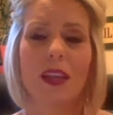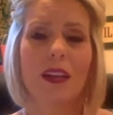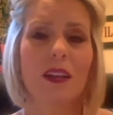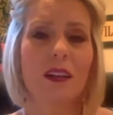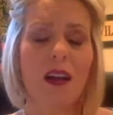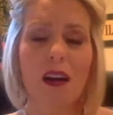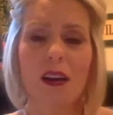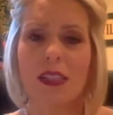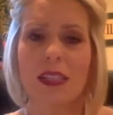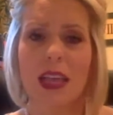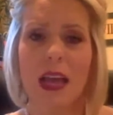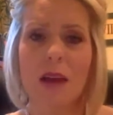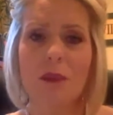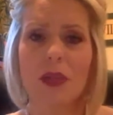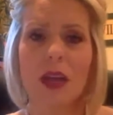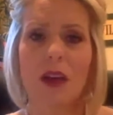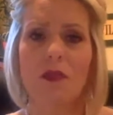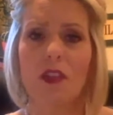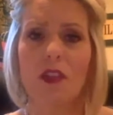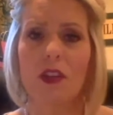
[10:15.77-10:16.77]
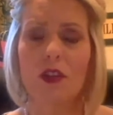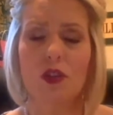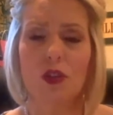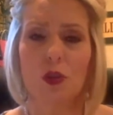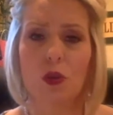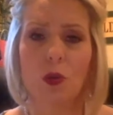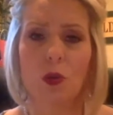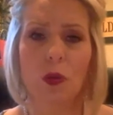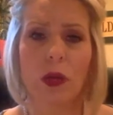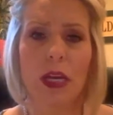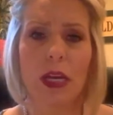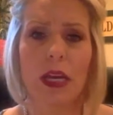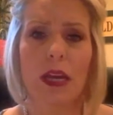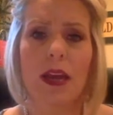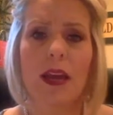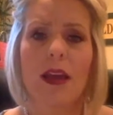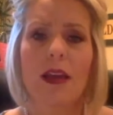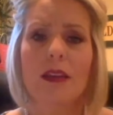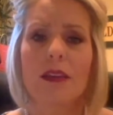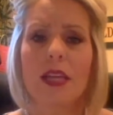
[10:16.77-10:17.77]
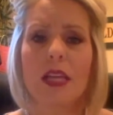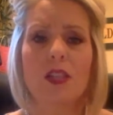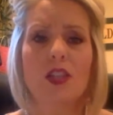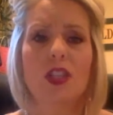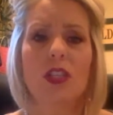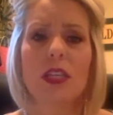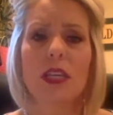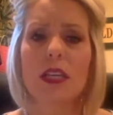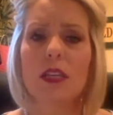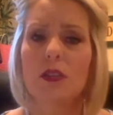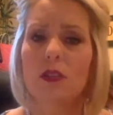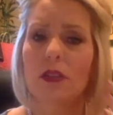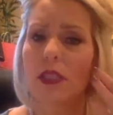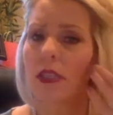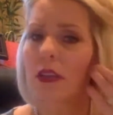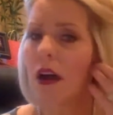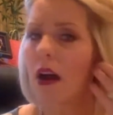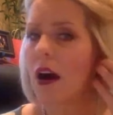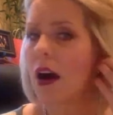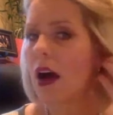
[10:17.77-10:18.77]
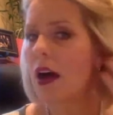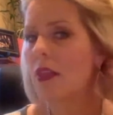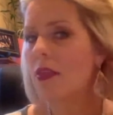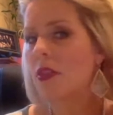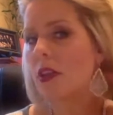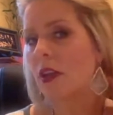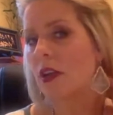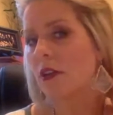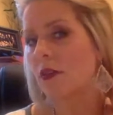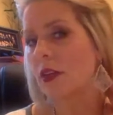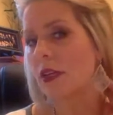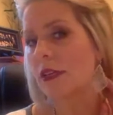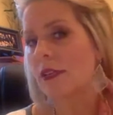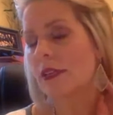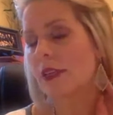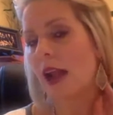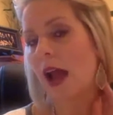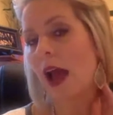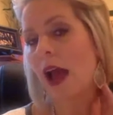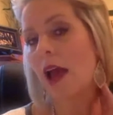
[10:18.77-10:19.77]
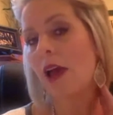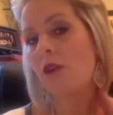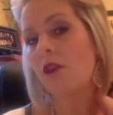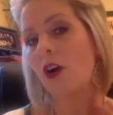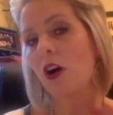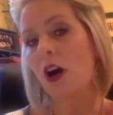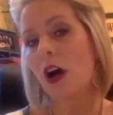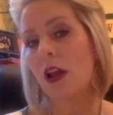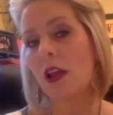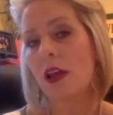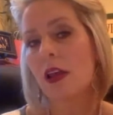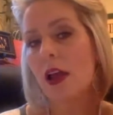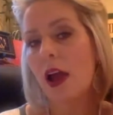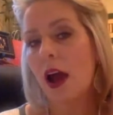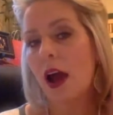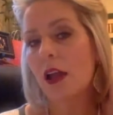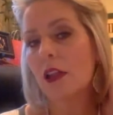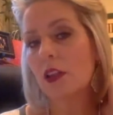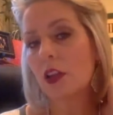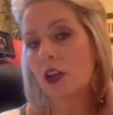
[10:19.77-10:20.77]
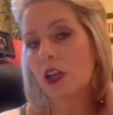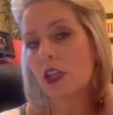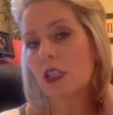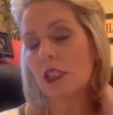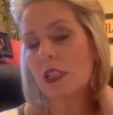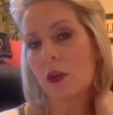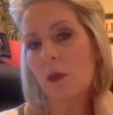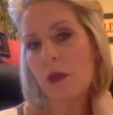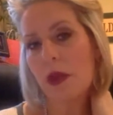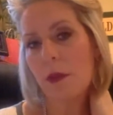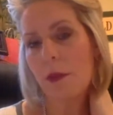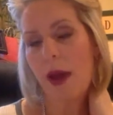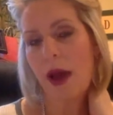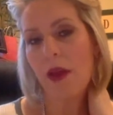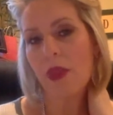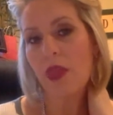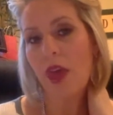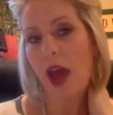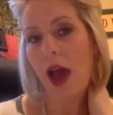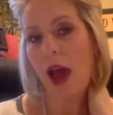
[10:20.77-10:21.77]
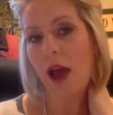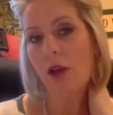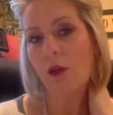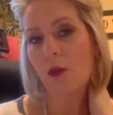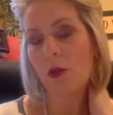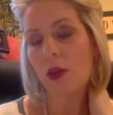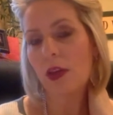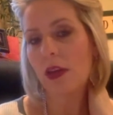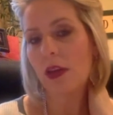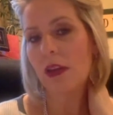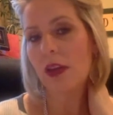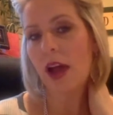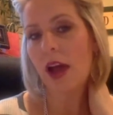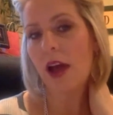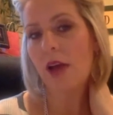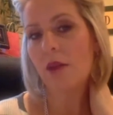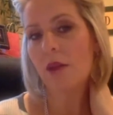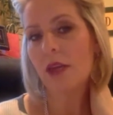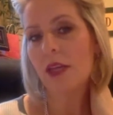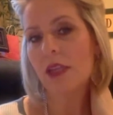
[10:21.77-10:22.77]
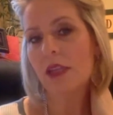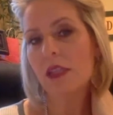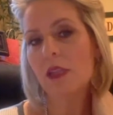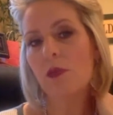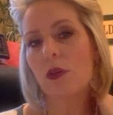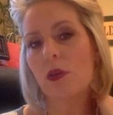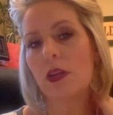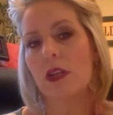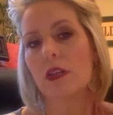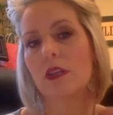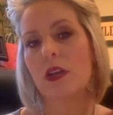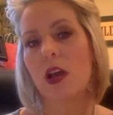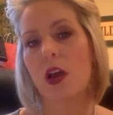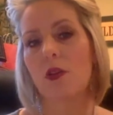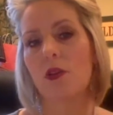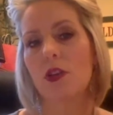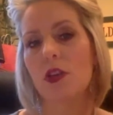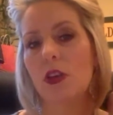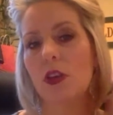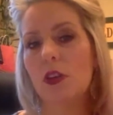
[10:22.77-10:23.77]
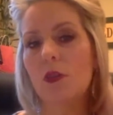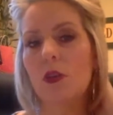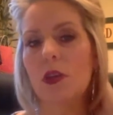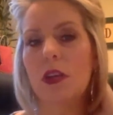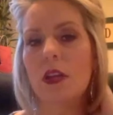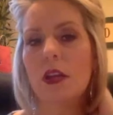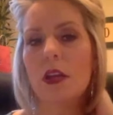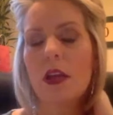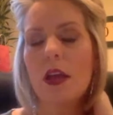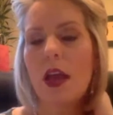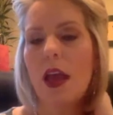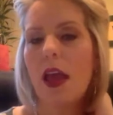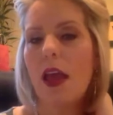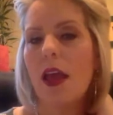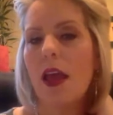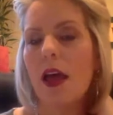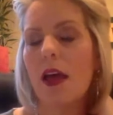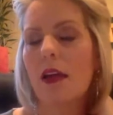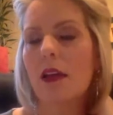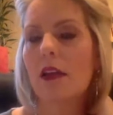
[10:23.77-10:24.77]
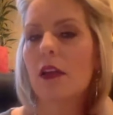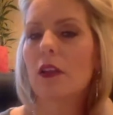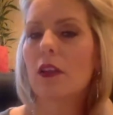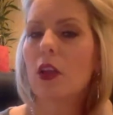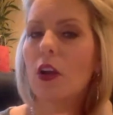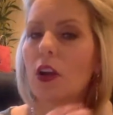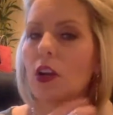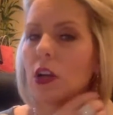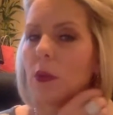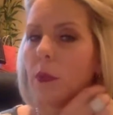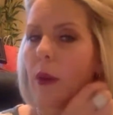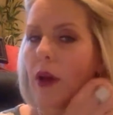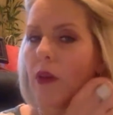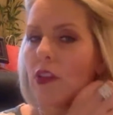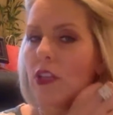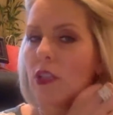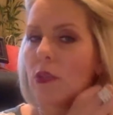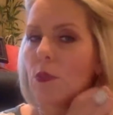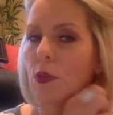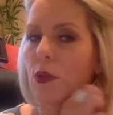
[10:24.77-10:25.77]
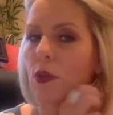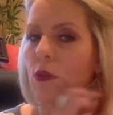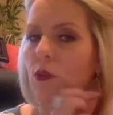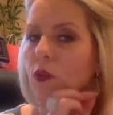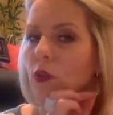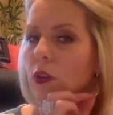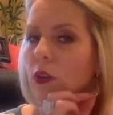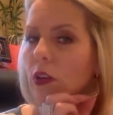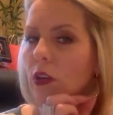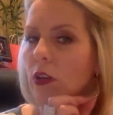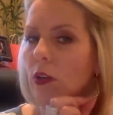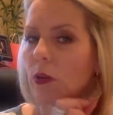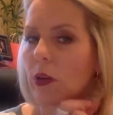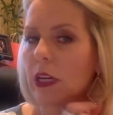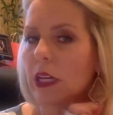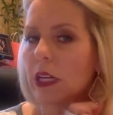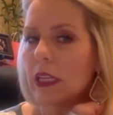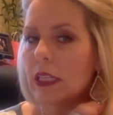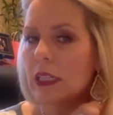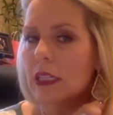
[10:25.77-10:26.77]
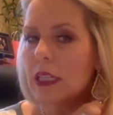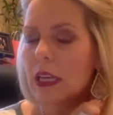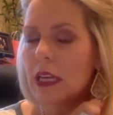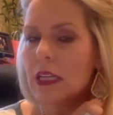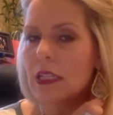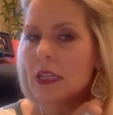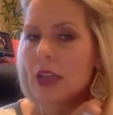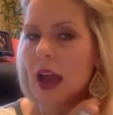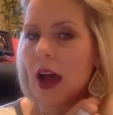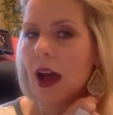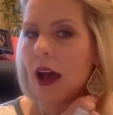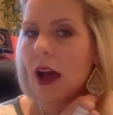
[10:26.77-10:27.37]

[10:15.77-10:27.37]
concept of the jewelry, such as Kendra Scott, the earrings that I have on. I learned a little bit about that when Mackenzie went to OU and learned about these beautiful earrings and